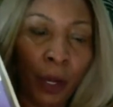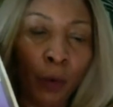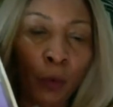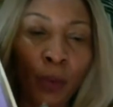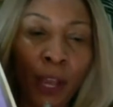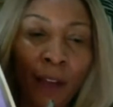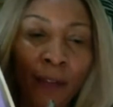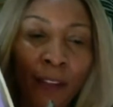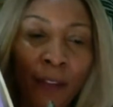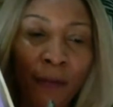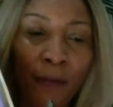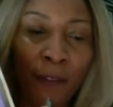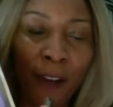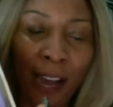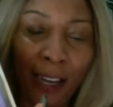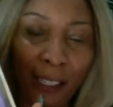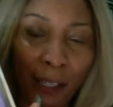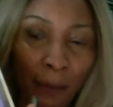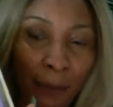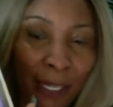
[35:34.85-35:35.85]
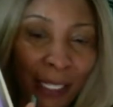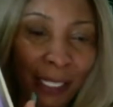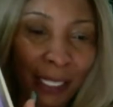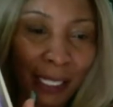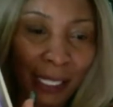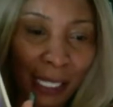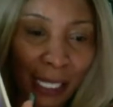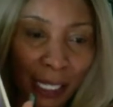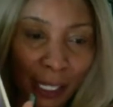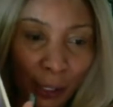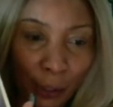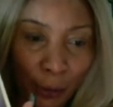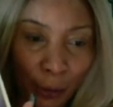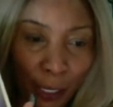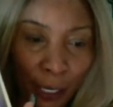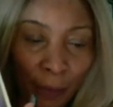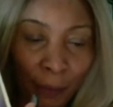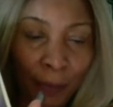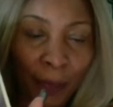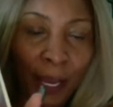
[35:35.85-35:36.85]
We have the vitamin C
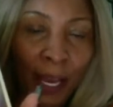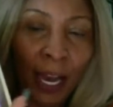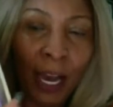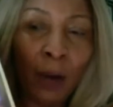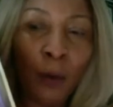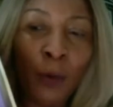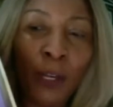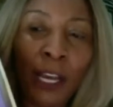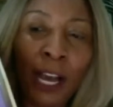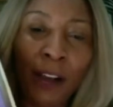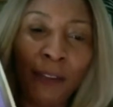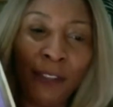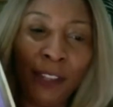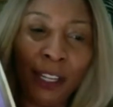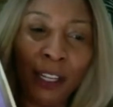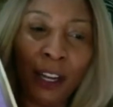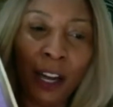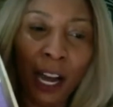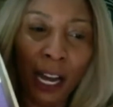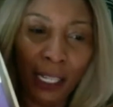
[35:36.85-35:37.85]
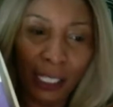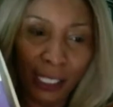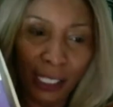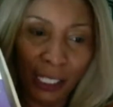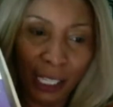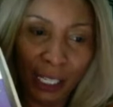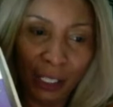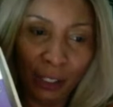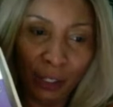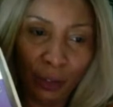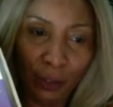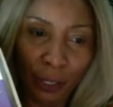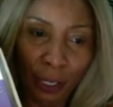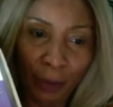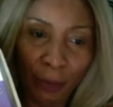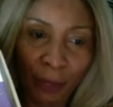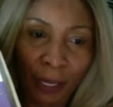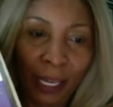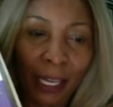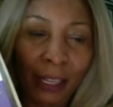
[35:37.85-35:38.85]
cream and we have the collagen
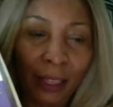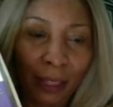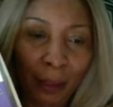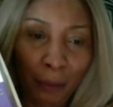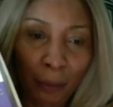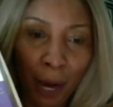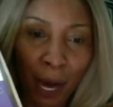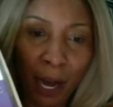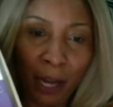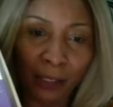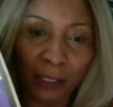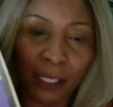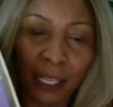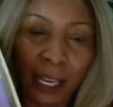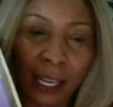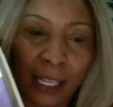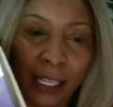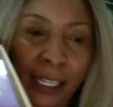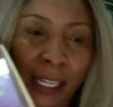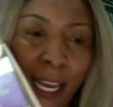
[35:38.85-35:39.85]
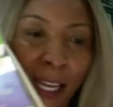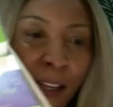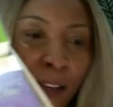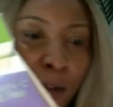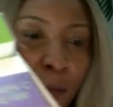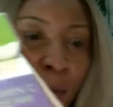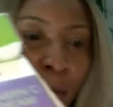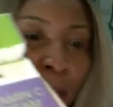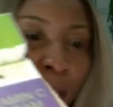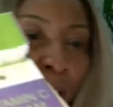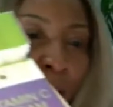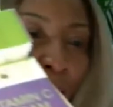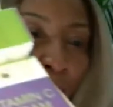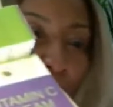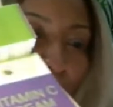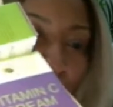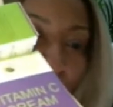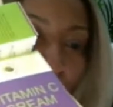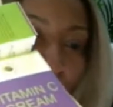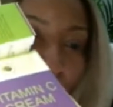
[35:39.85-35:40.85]
cream in the box. Can you believe
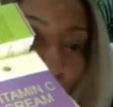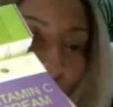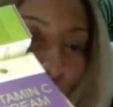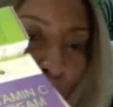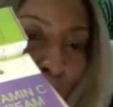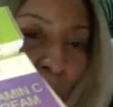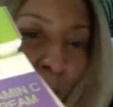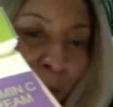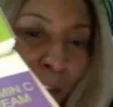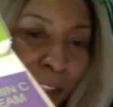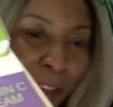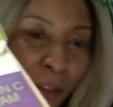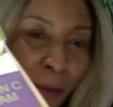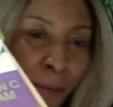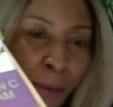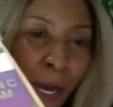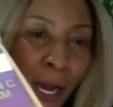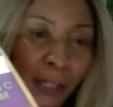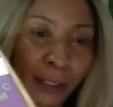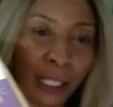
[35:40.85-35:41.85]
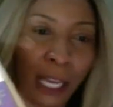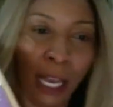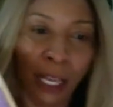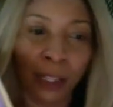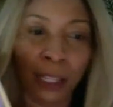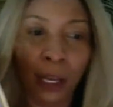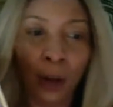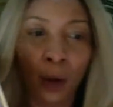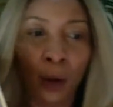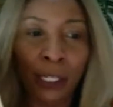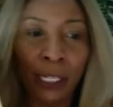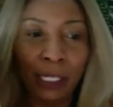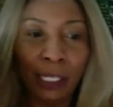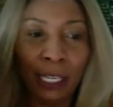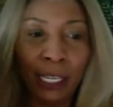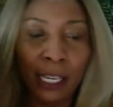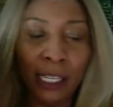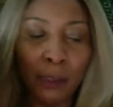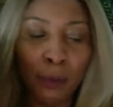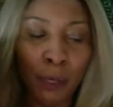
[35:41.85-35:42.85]
it? What we have in the box. The only
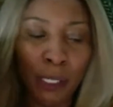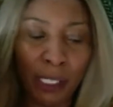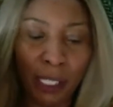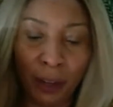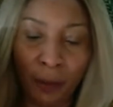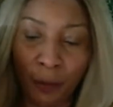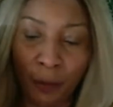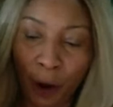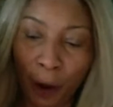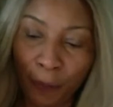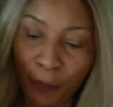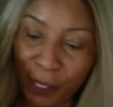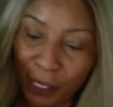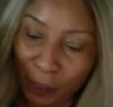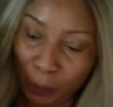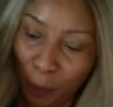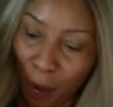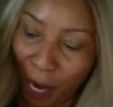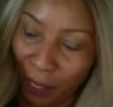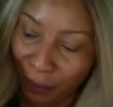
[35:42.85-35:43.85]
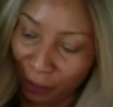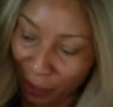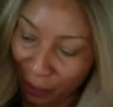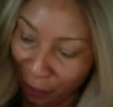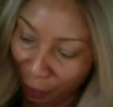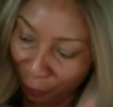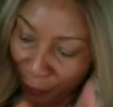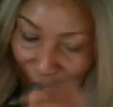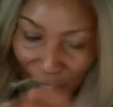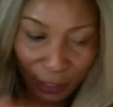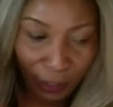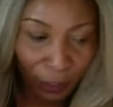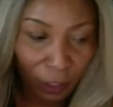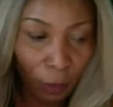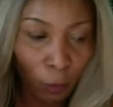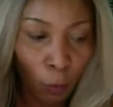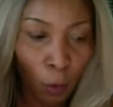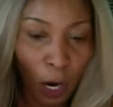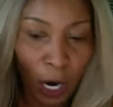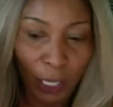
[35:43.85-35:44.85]
thing is missing from this box is a
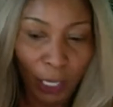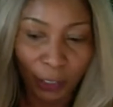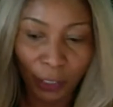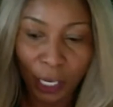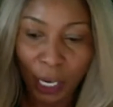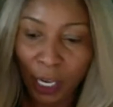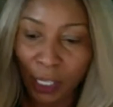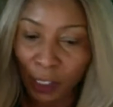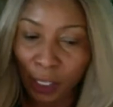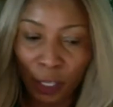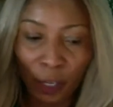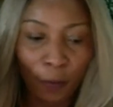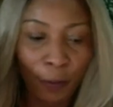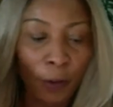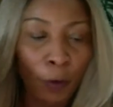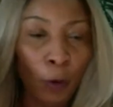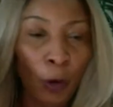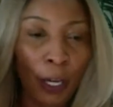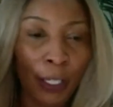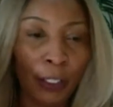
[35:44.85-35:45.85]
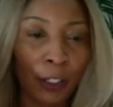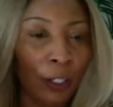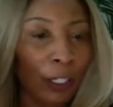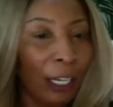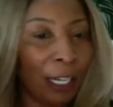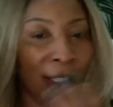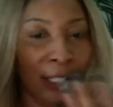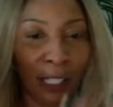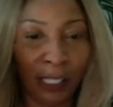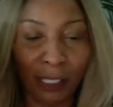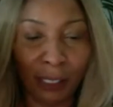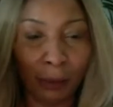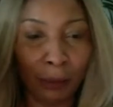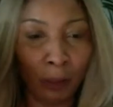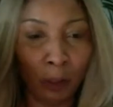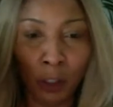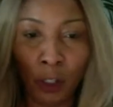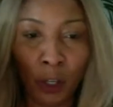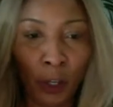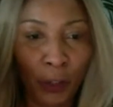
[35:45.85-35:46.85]
facial wash. So if you want, you can just
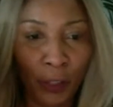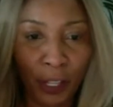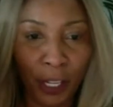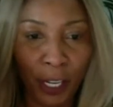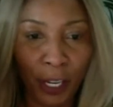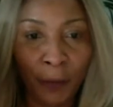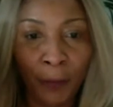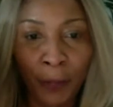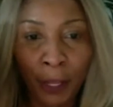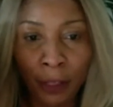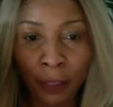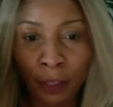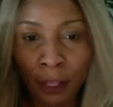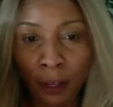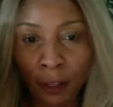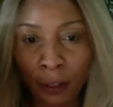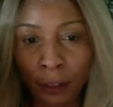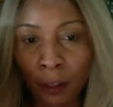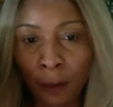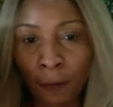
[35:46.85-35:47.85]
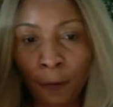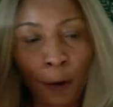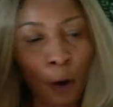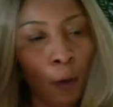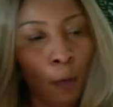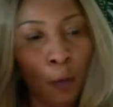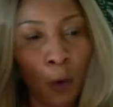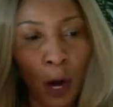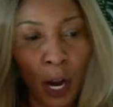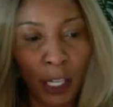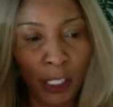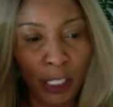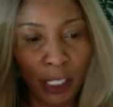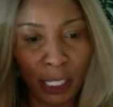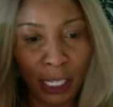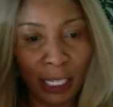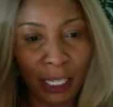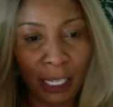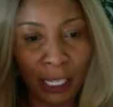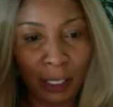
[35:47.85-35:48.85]
throw the the, the foam wash
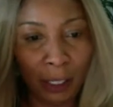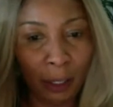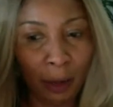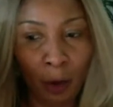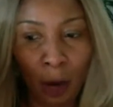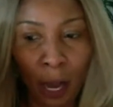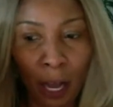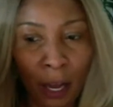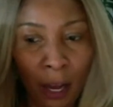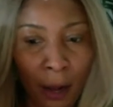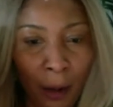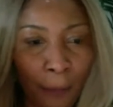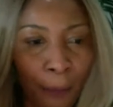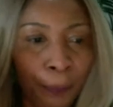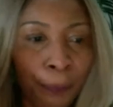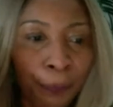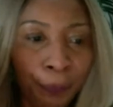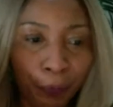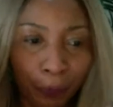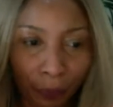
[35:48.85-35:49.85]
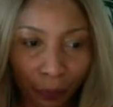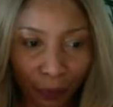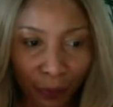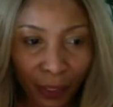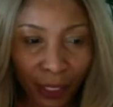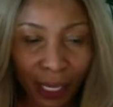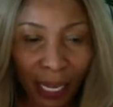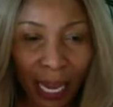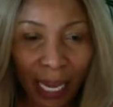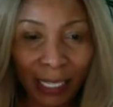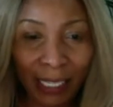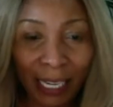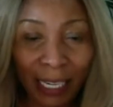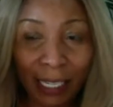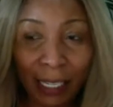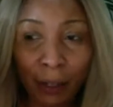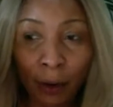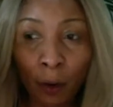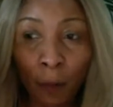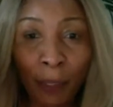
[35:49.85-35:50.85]
in it. Um and get
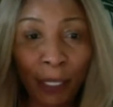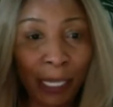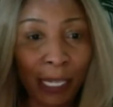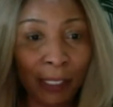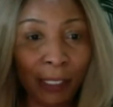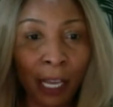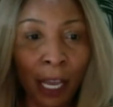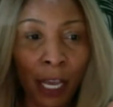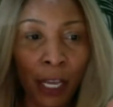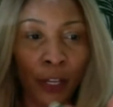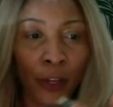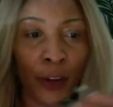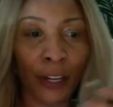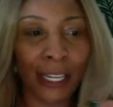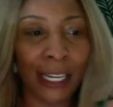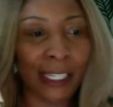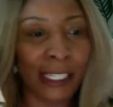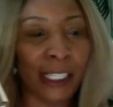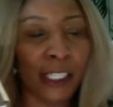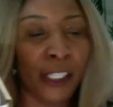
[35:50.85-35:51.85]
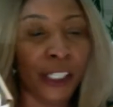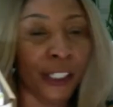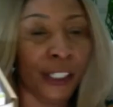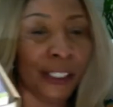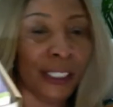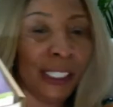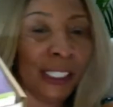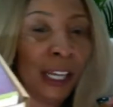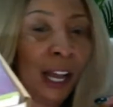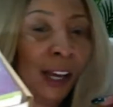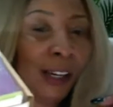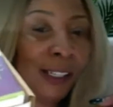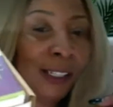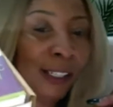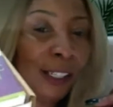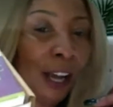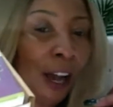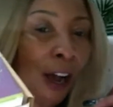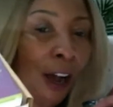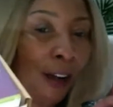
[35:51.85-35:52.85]
it on because you're getting
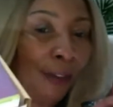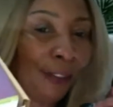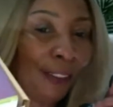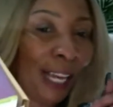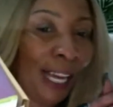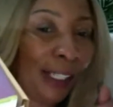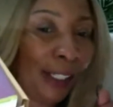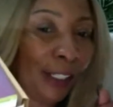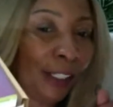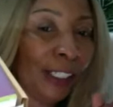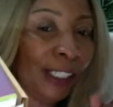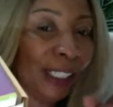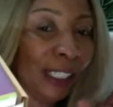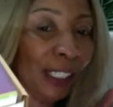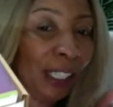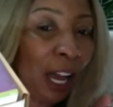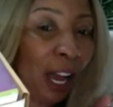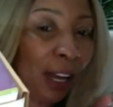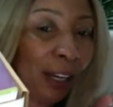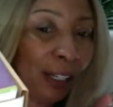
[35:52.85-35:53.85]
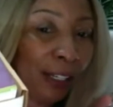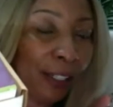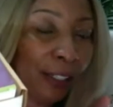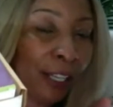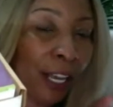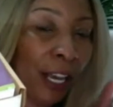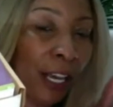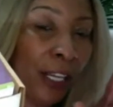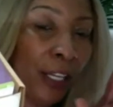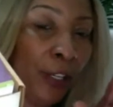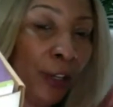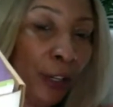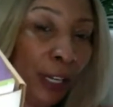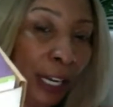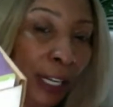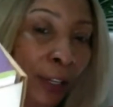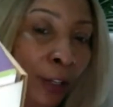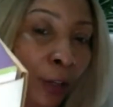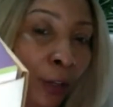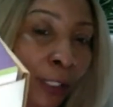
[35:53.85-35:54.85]
$30 off. That $30, you
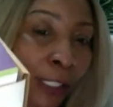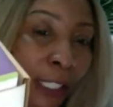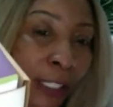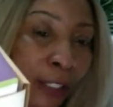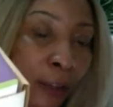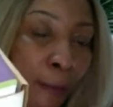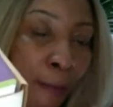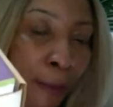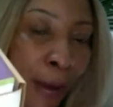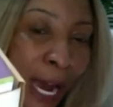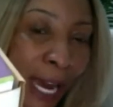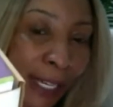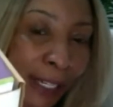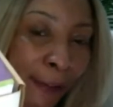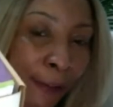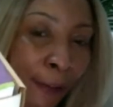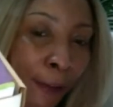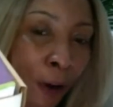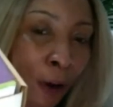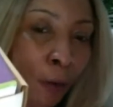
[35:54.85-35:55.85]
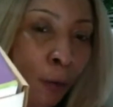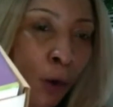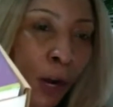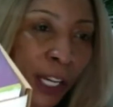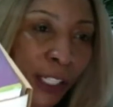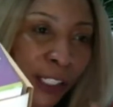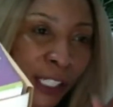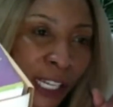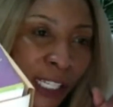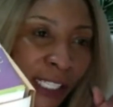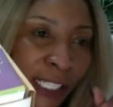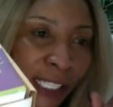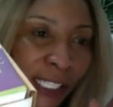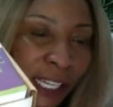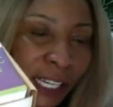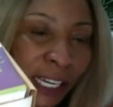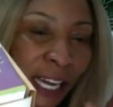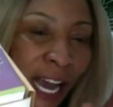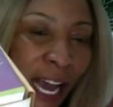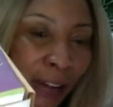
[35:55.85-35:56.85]
can use it to buy the foam wash and
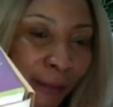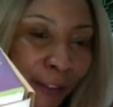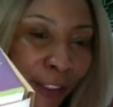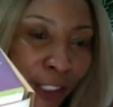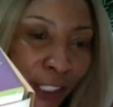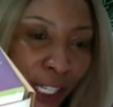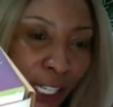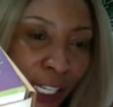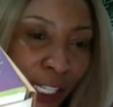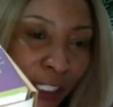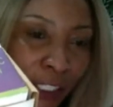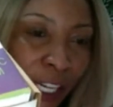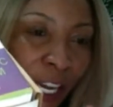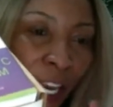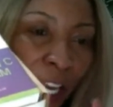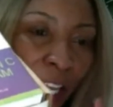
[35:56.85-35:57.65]
still have change.